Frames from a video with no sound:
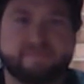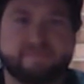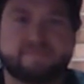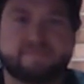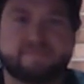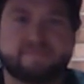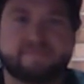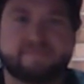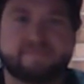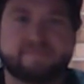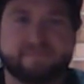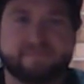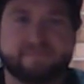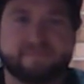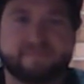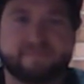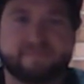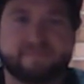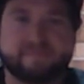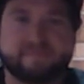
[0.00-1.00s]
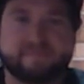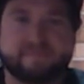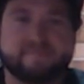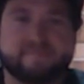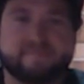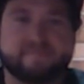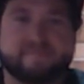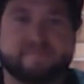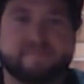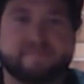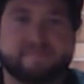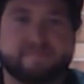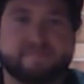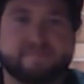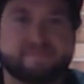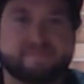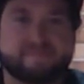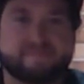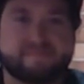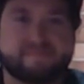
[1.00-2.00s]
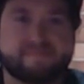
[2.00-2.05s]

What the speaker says: (not speaking)